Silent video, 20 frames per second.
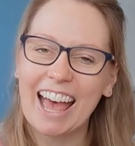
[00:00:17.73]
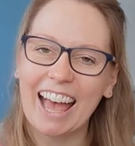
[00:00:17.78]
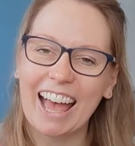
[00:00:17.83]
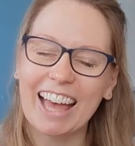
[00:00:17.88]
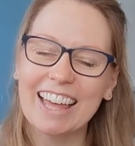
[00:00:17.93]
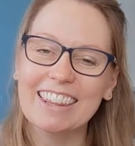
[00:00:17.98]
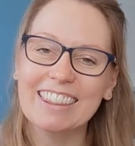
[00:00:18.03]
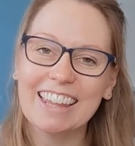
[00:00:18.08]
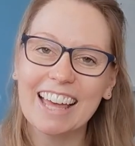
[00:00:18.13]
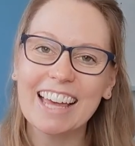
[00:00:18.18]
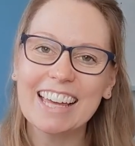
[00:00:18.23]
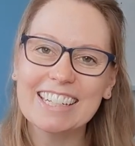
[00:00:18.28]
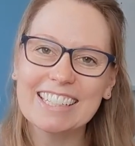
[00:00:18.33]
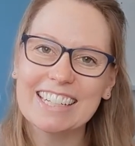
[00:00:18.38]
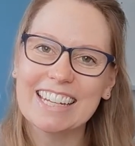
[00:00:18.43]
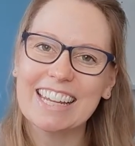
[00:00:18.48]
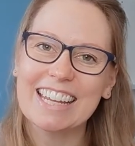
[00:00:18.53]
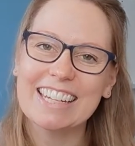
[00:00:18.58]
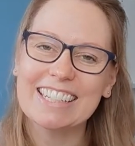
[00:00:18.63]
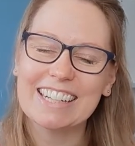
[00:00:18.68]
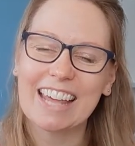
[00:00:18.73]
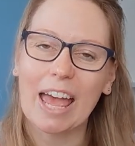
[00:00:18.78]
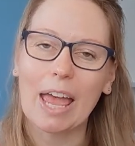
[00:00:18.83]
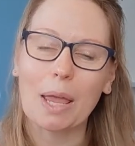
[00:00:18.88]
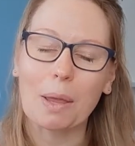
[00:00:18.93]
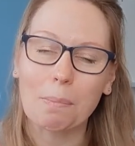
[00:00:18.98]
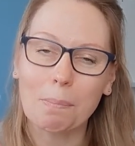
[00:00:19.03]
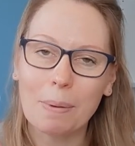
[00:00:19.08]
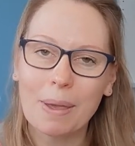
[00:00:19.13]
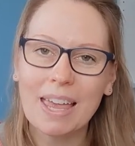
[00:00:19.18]
and that is
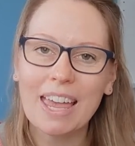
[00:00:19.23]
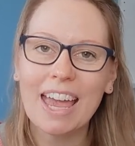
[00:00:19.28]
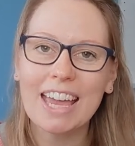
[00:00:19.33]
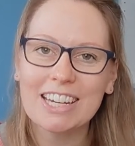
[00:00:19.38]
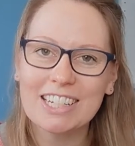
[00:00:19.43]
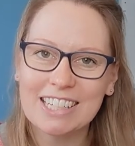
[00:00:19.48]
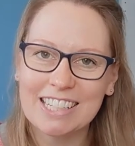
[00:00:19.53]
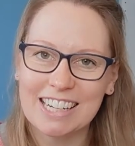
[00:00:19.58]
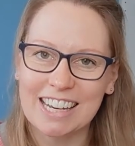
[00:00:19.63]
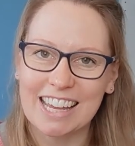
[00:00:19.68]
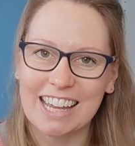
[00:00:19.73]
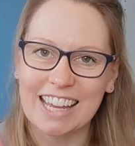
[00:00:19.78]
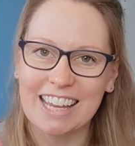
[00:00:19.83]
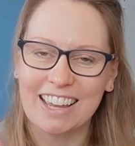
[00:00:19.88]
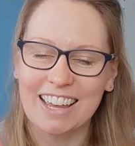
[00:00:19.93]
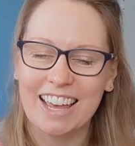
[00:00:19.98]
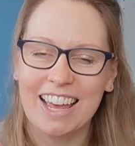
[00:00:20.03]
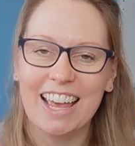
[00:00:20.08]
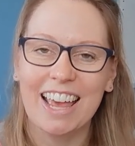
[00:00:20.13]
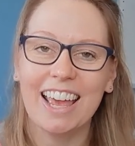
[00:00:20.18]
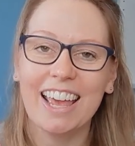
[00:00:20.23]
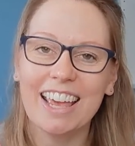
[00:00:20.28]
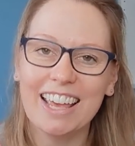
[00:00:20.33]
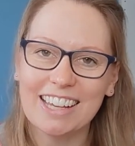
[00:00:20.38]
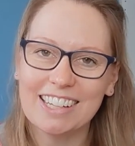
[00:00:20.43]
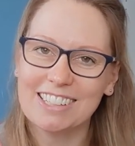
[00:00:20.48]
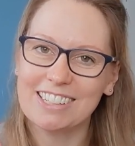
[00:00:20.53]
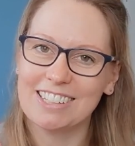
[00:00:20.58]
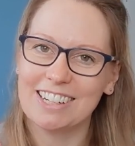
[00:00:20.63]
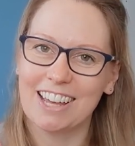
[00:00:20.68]
a PhD
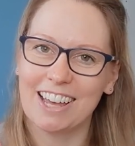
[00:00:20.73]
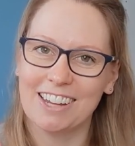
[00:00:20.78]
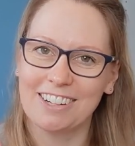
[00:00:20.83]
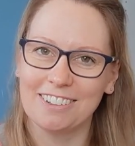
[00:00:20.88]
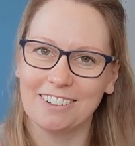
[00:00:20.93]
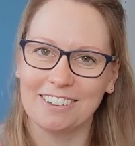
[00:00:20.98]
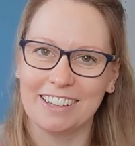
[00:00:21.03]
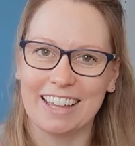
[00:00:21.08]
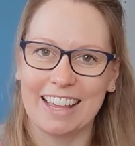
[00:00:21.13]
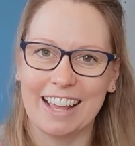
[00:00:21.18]
external